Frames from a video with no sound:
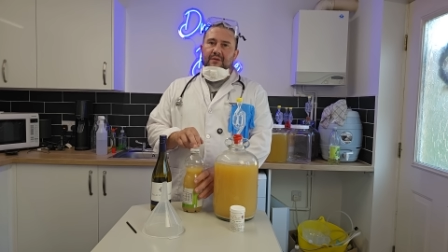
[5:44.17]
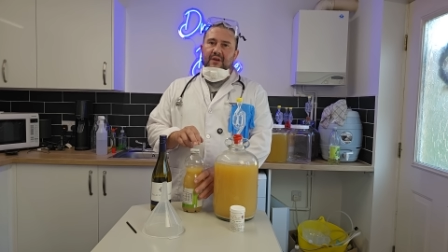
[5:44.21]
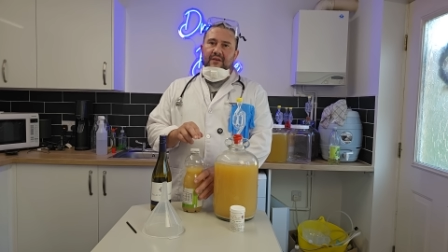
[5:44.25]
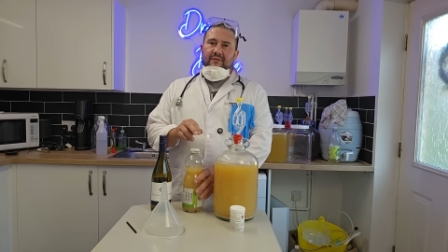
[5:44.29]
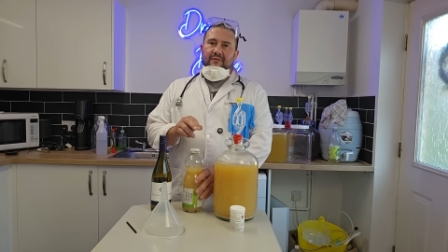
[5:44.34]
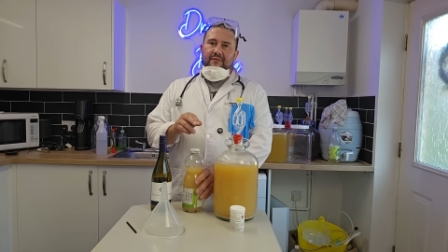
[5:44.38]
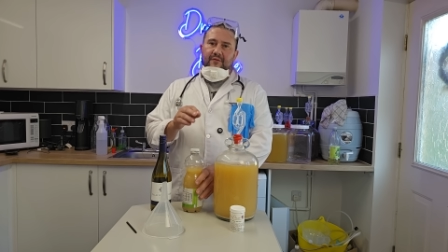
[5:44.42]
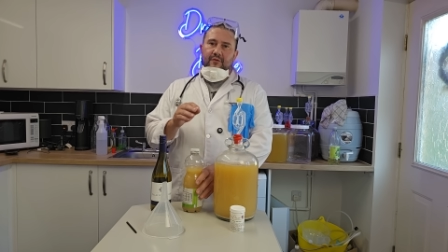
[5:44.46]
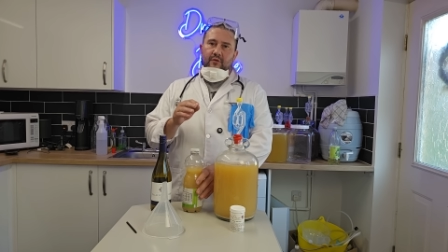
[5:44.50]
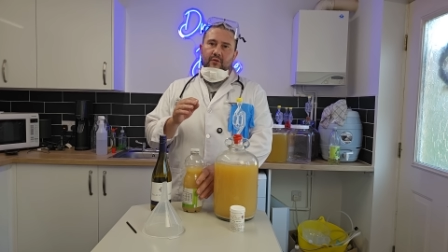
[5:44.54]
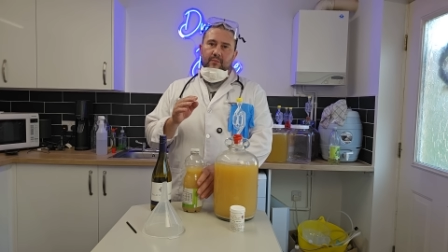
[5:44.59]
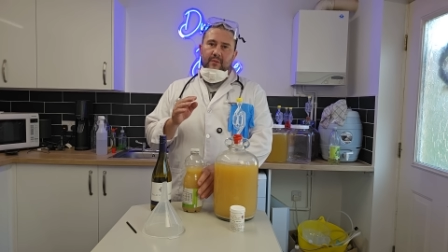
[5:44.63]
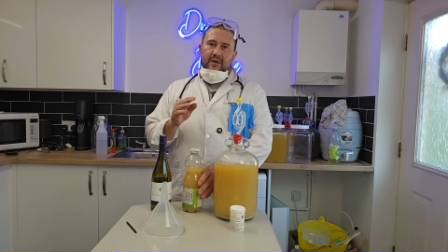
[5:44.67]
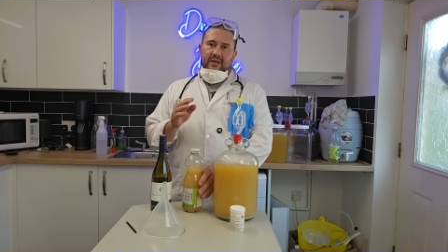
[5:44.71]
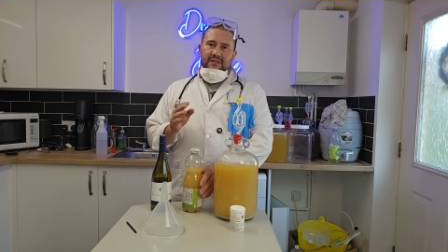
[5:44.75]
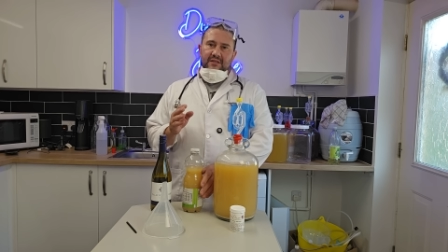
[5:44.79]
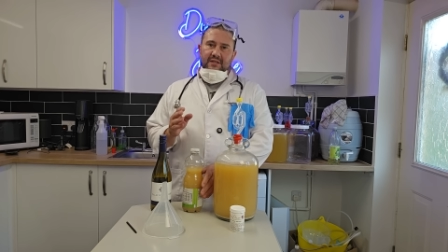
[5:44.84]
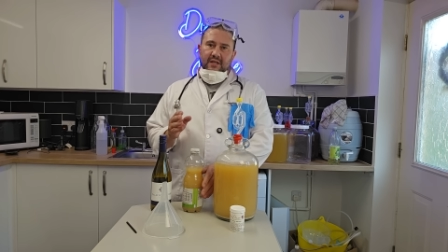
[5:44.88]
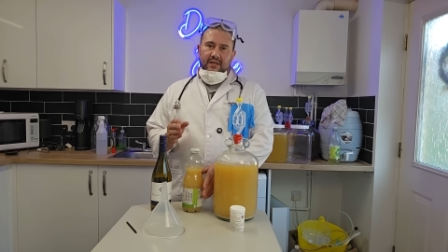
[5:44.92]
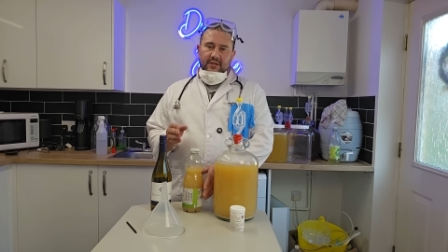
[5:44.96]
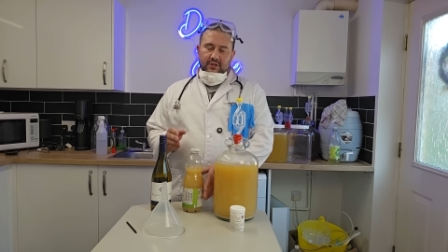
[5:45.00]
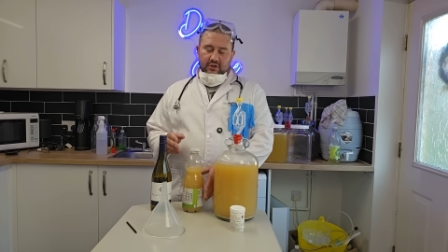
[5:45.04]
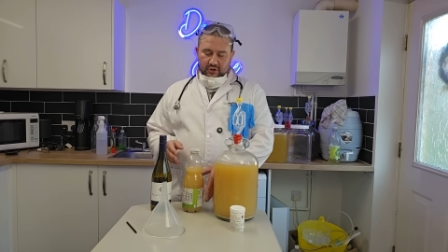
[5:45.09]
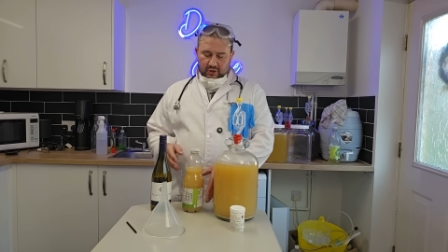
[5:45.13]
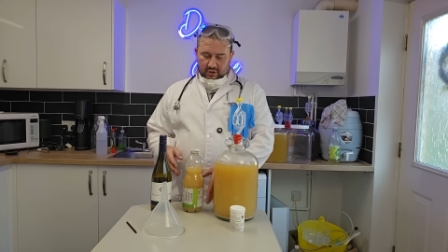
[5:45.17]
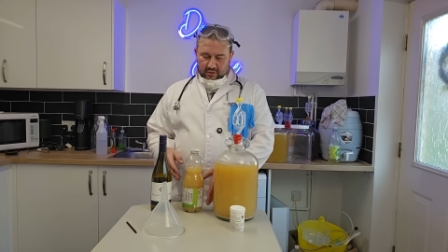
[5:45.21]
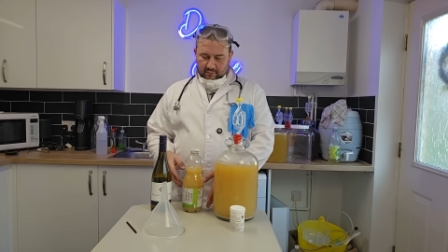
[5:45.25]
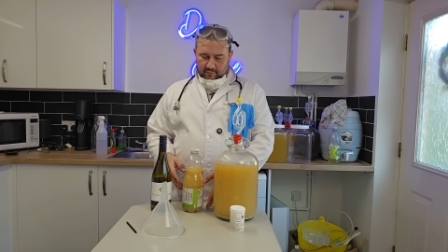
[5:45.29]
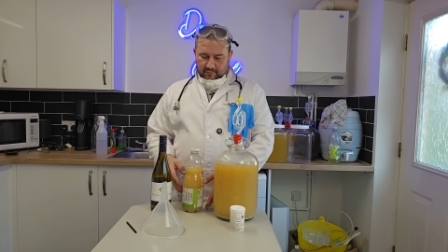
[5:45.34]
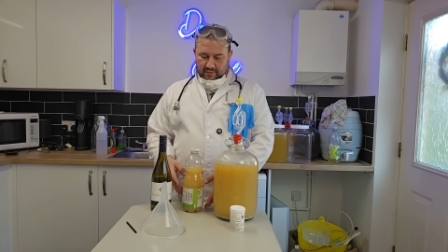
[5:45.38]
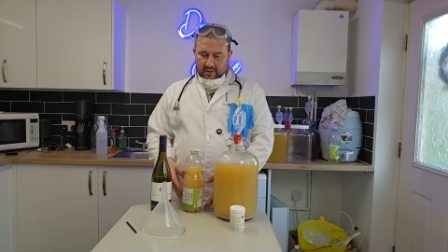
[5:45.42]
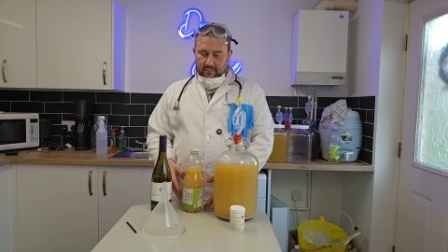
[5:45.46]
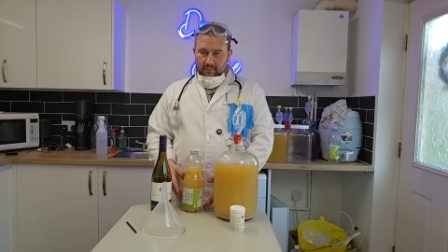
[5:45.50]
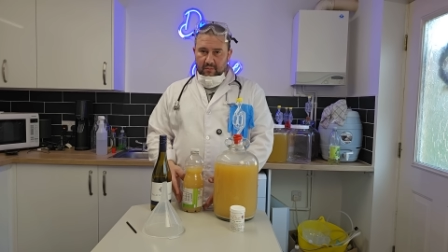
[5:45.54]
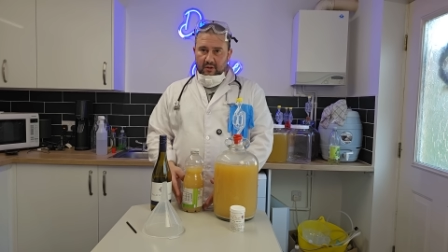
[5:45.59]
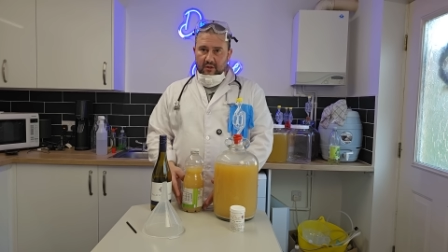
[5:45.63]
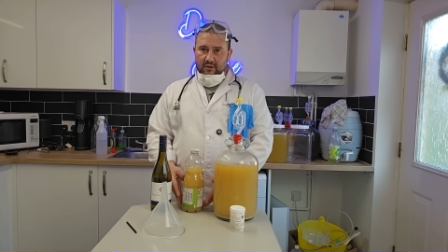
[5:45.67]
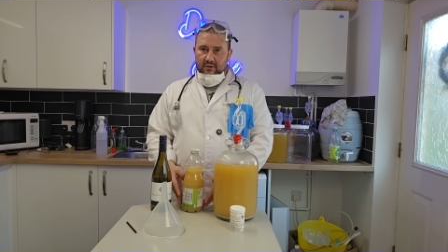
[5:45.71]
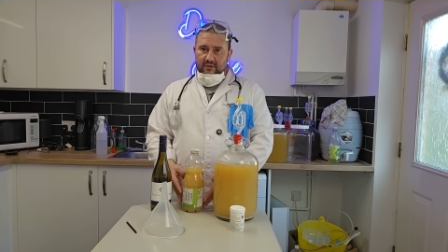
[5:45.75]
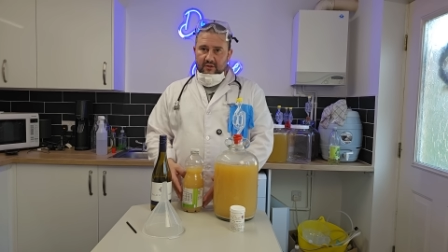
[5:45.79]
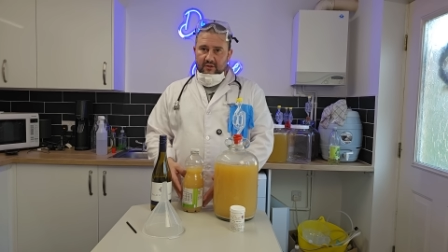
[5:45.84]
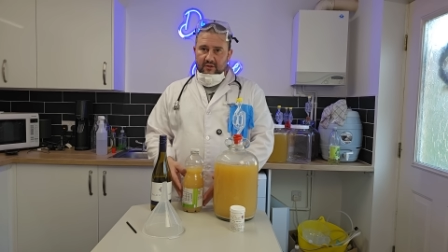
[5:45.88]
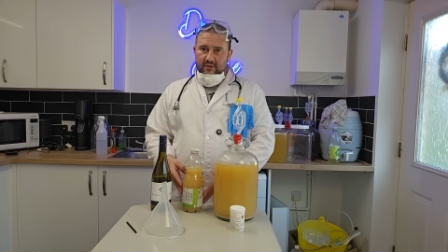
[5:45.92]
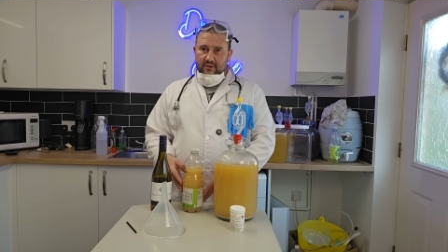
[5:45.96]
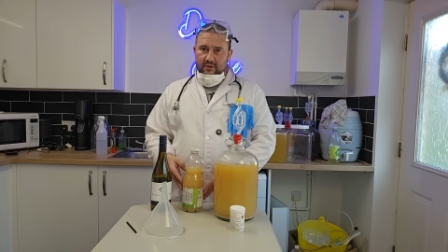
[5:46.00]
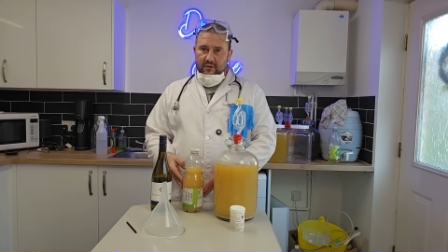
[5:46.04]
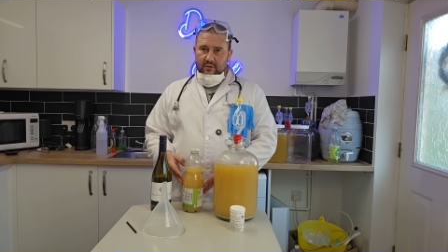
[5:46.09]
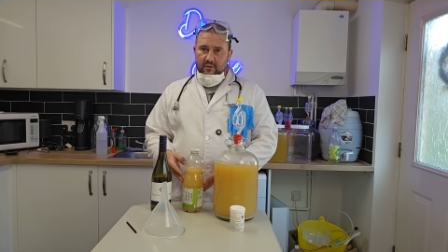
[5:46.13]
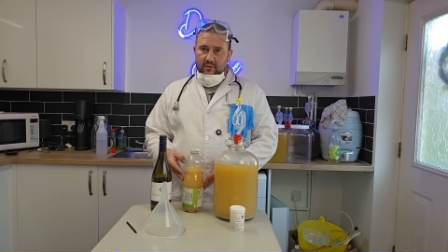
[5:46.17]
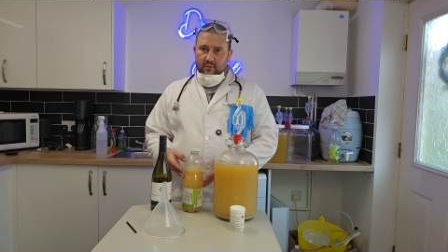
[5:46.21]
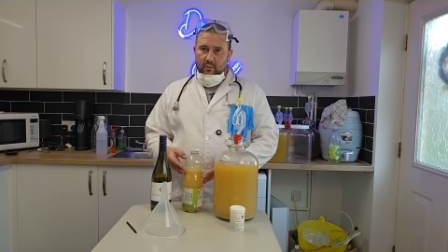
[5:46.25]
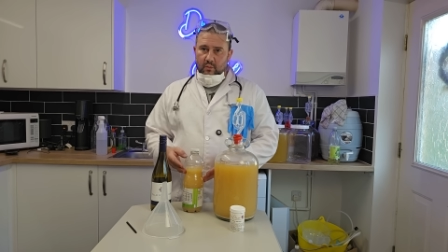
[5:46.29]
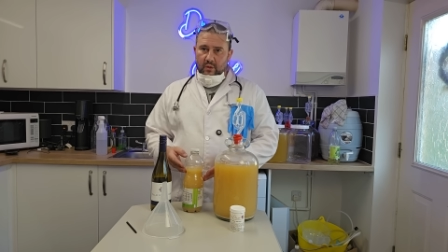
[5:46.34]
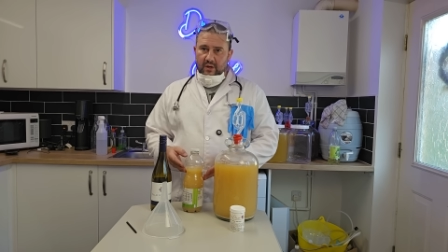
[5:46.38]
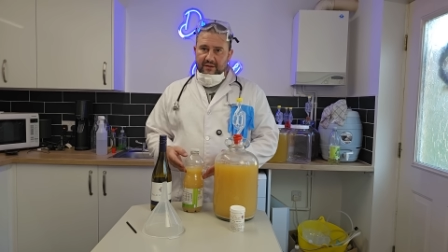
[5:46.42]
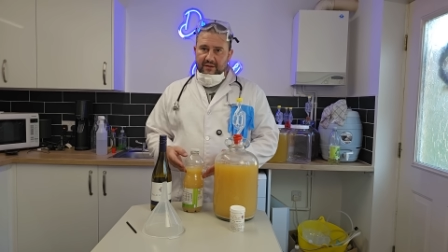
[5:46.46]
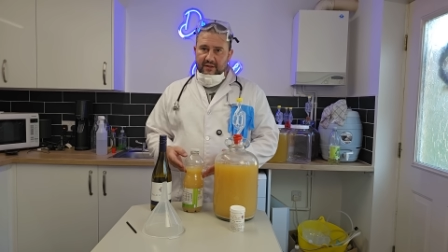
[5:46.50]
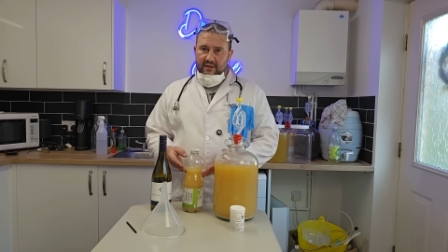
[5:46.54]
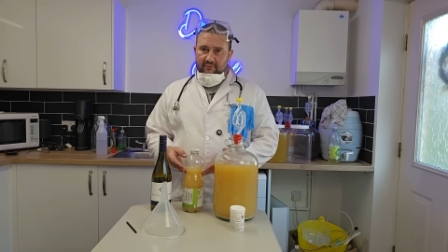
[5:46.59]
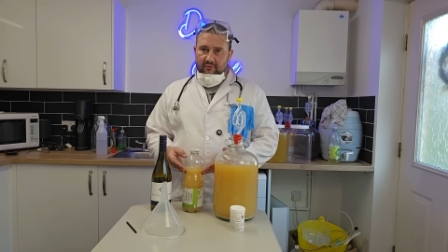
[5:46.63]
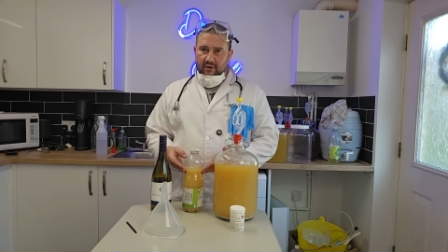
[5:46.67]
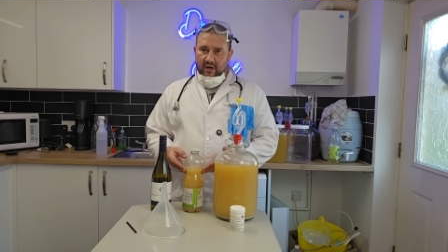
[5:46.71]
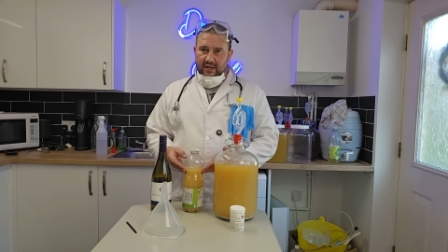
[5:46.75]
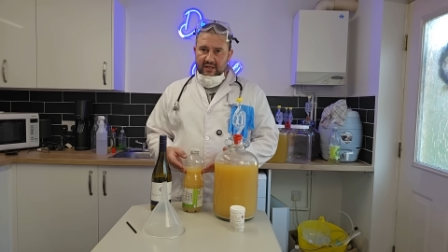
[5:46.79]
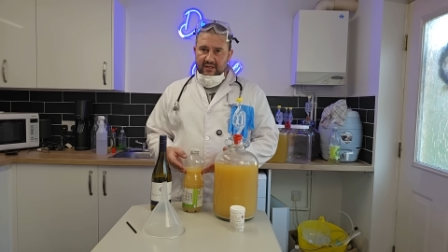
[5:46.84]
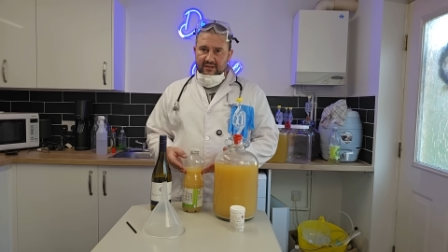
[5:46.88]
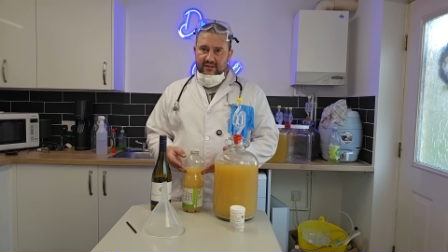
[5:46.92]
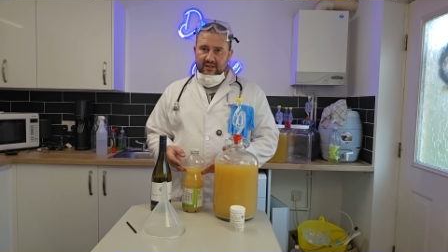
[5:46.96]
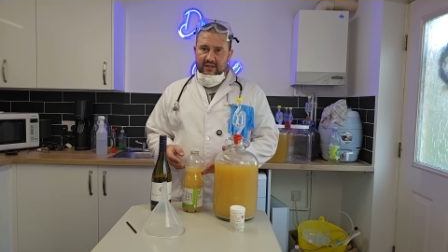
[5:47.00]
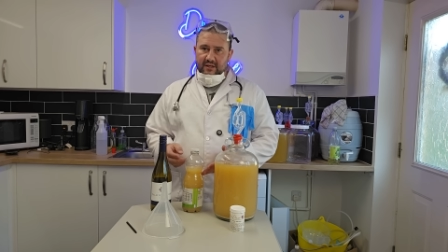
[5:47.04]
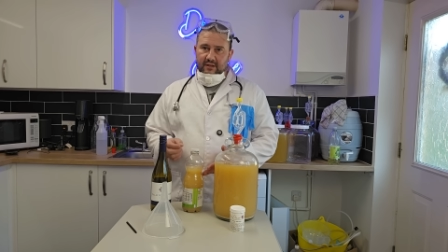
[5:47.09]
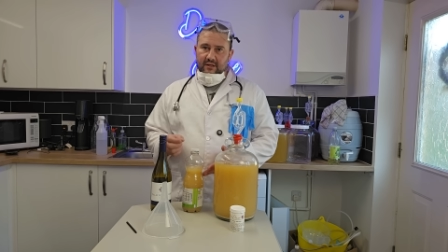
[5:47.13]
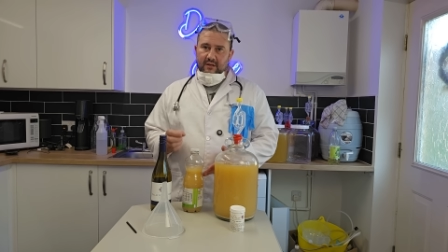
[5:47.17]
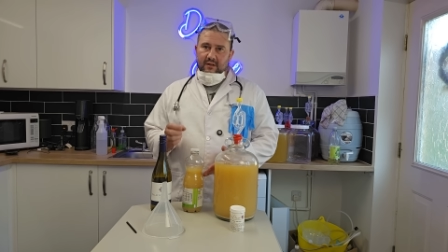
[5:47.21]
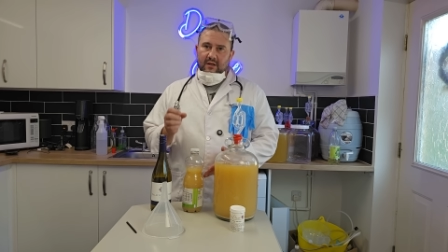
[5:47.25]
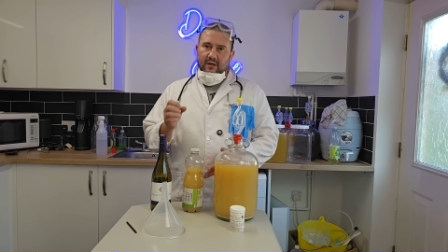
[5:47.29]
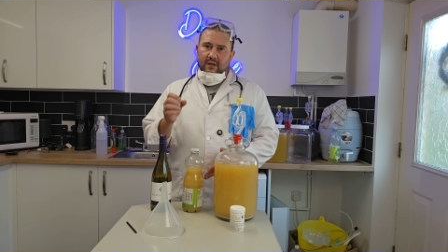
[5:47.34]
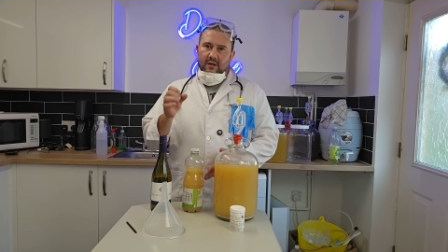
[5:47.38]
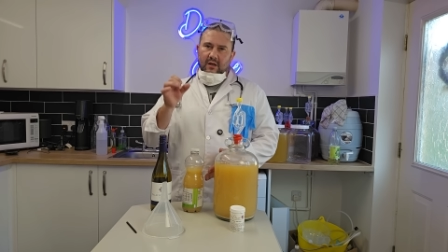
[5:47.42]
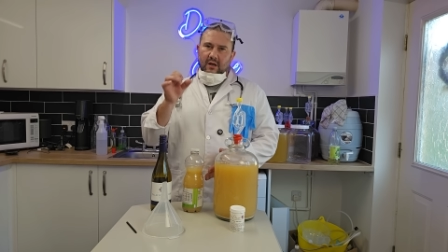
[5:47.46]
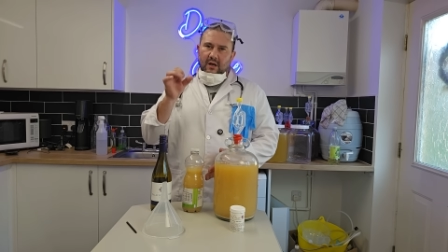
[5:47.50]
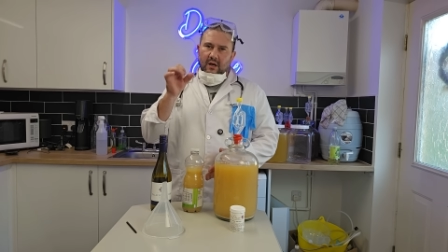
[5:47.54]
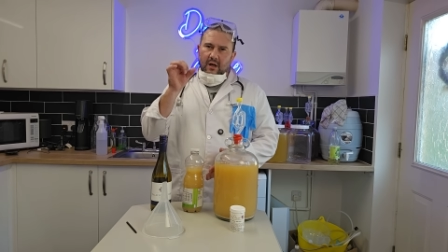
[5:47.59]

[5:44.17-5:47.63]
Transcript: that fermentation bubbles, when they're rising,